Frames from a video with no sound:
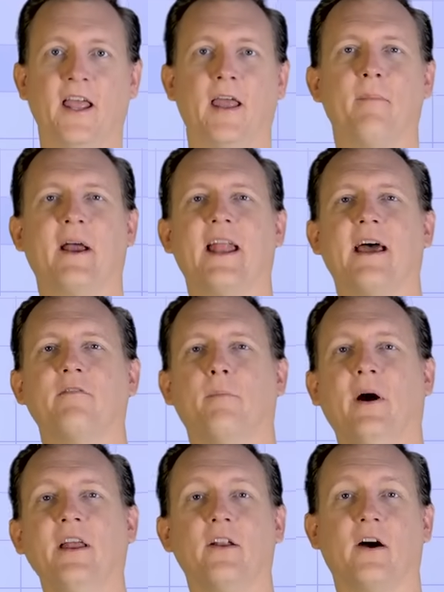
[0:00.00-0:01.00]
it might have a
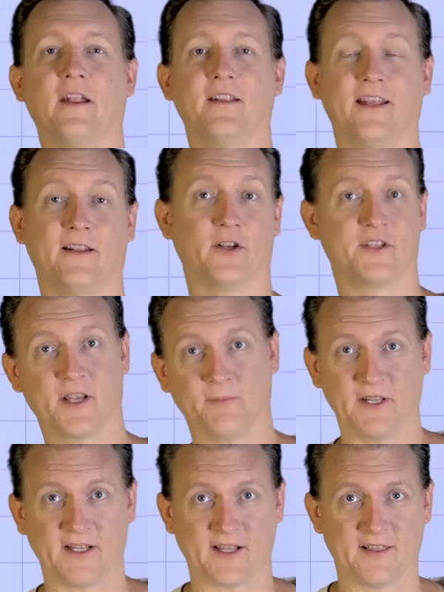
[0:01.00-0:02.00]
button on it that looks
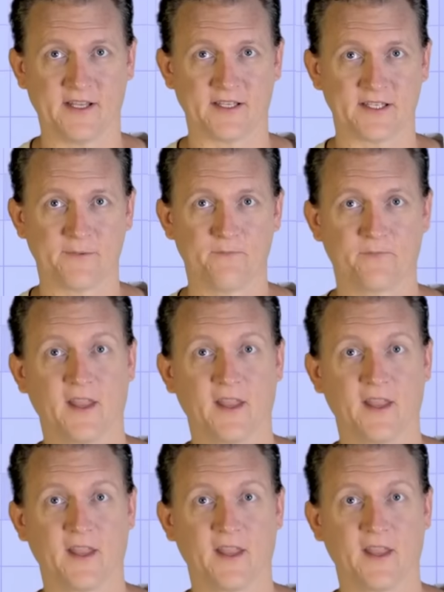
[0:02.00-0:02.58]
something like this,